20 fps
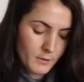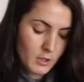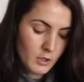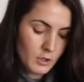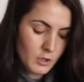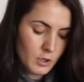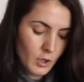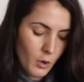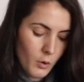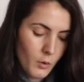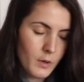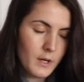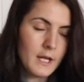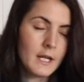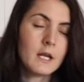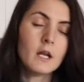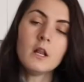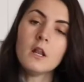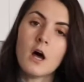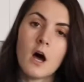You don't
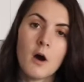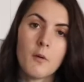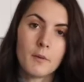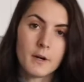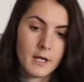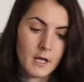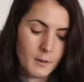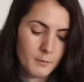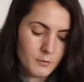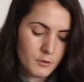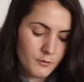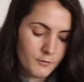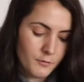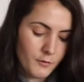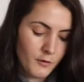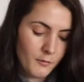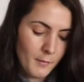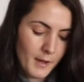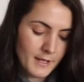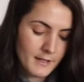need a lot when it comes to
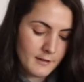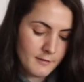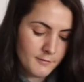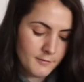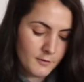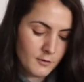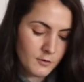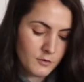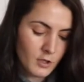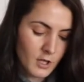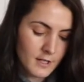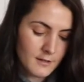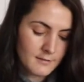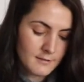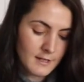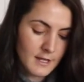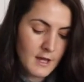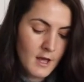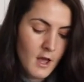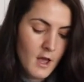fermented foods.
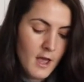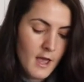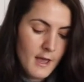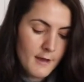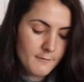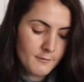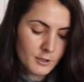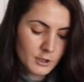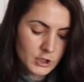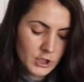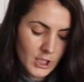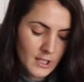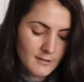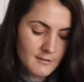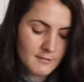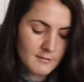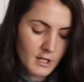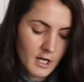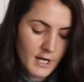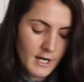Honestly, if you're
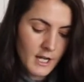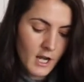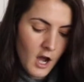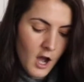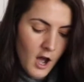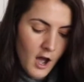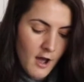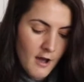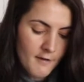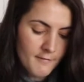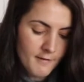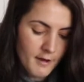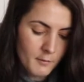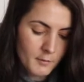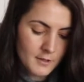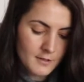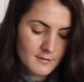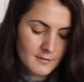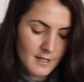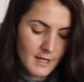just starting off, I
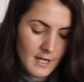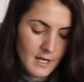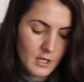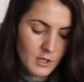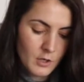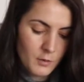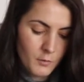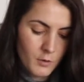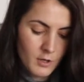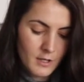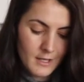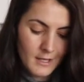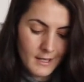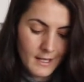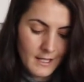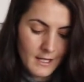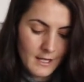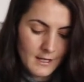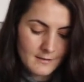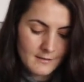would say no more than
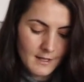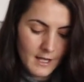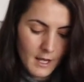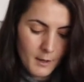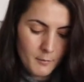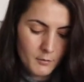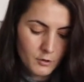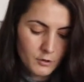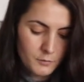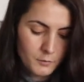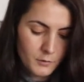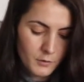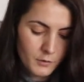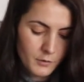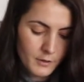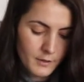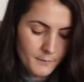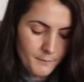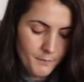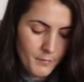like a
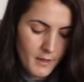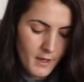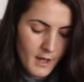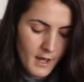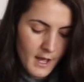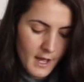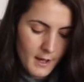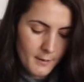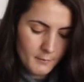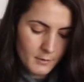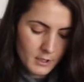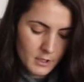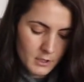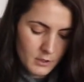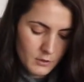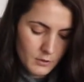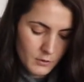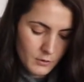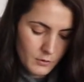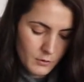tablespoon. I'm
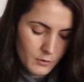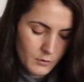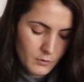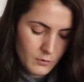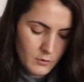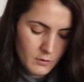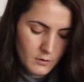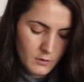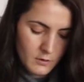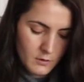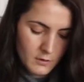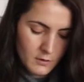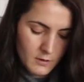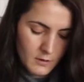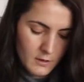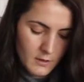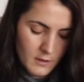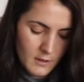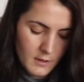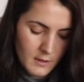gonna do
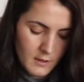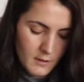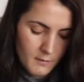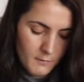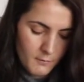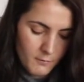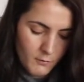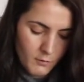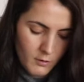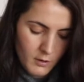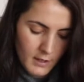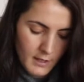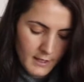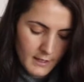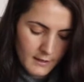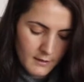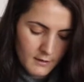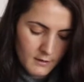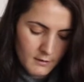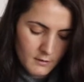more
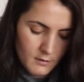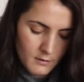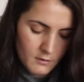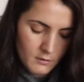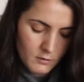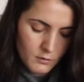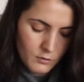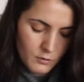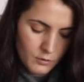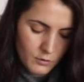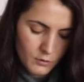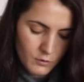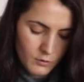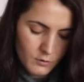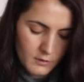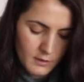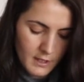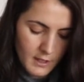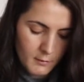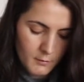like
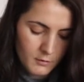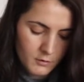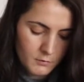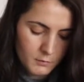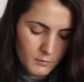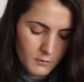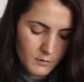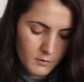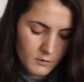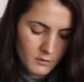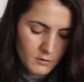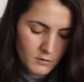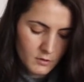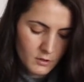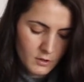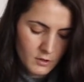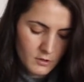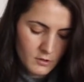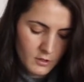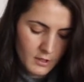2 tablespoons
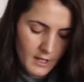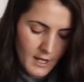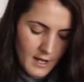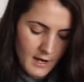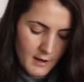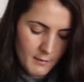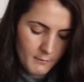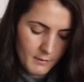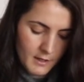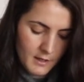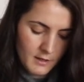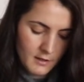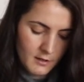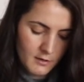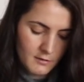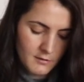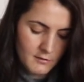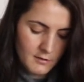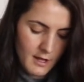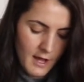because again, I'm kind of
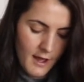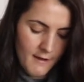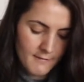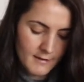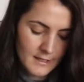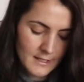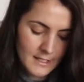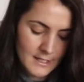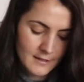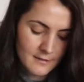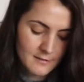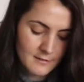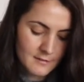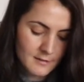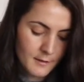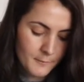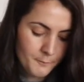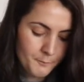used to having this